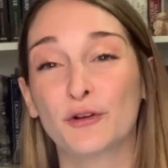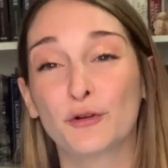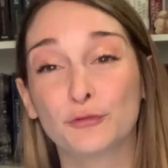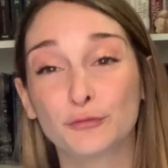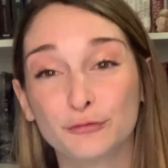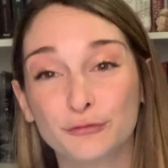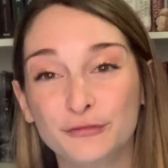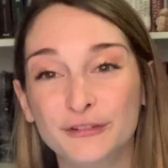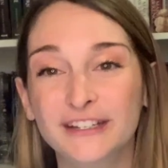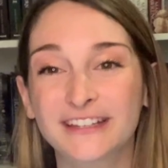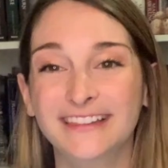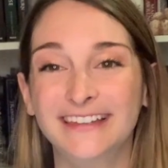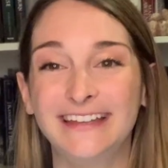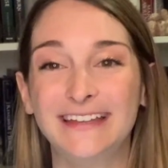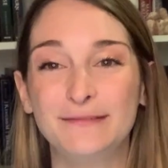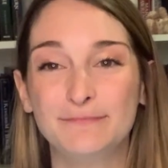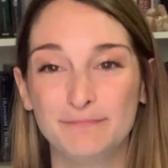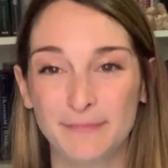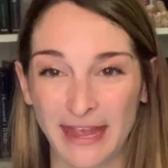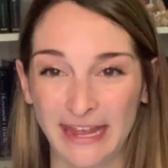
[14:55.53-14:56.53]
really
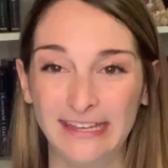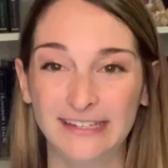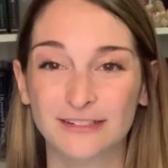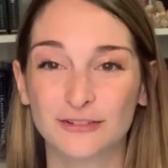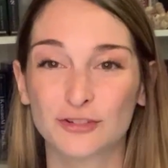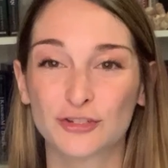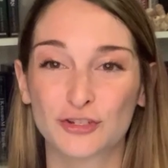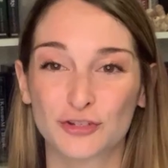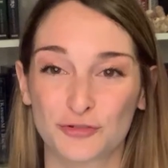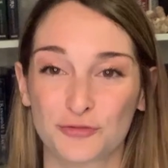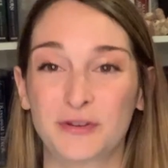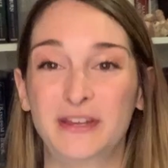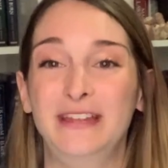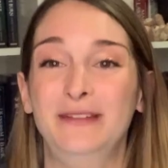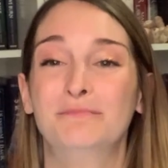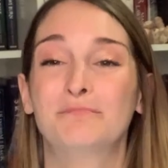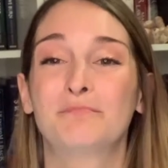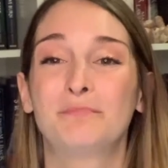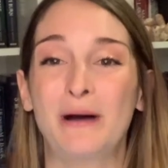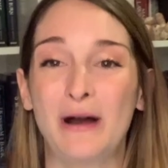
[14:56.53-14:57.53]

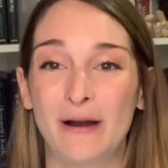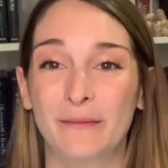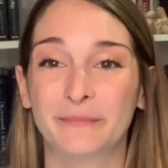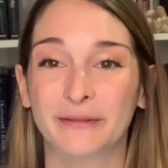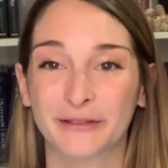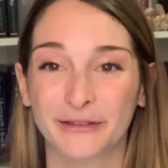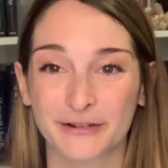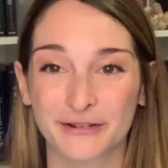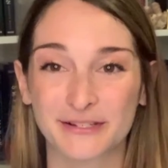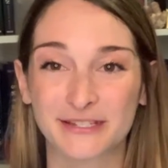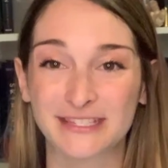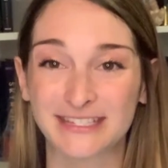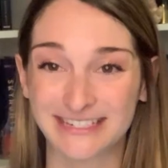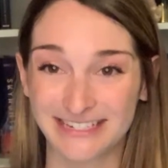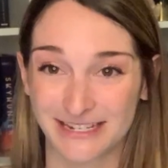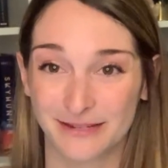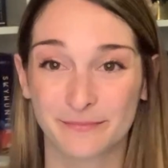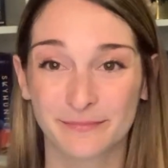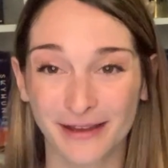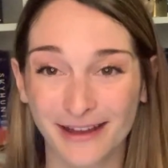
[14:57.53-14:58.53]
mainstream popular
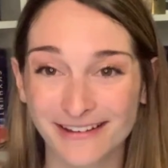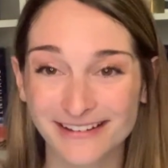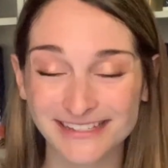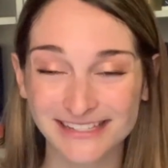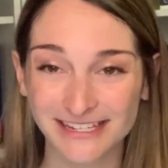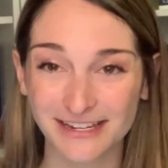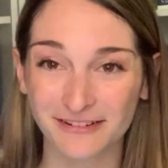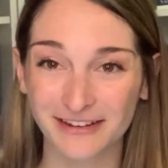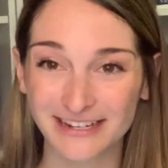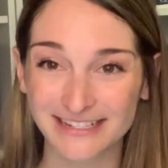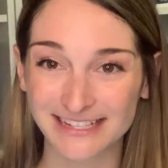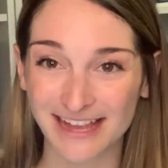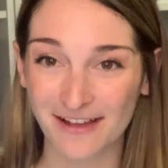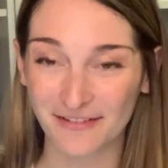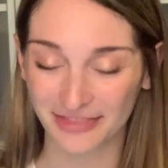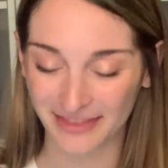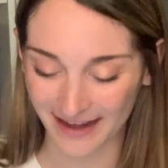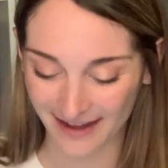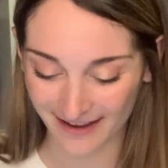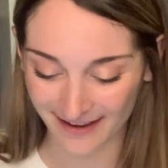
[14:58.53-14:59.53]
steampunk series out
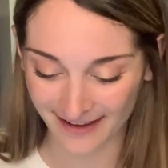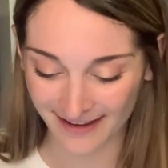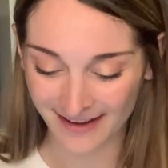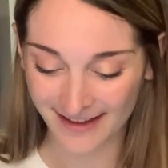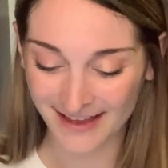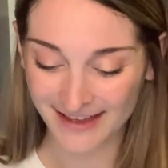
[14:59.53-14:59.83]
there.